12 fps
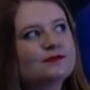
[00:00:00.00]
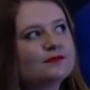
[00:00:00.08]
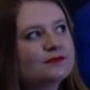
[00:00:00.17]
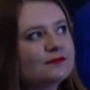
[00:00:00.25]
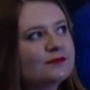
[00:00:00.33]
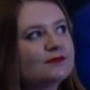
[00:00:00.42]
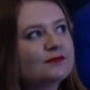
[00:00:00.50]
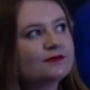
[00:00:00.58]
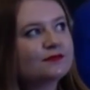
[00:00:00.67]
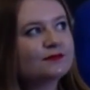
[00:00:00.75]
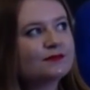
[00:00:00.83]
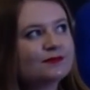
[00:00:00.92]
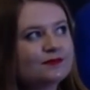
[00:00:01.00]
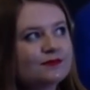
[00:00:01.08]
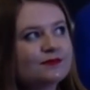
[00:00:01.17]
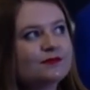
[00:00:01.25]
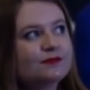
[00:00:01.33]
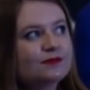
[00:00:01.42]

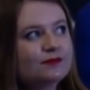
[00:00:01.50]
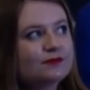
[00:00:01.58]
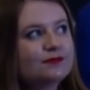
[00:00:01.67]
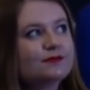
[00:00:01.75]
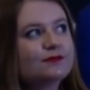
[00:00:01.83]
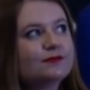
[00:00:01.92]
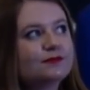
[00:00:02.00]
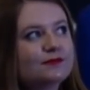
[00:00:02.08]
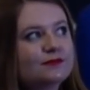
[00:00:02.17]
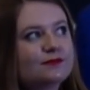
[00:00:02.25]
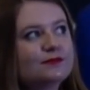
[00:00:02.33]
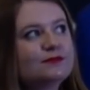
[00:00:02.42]
[no speech]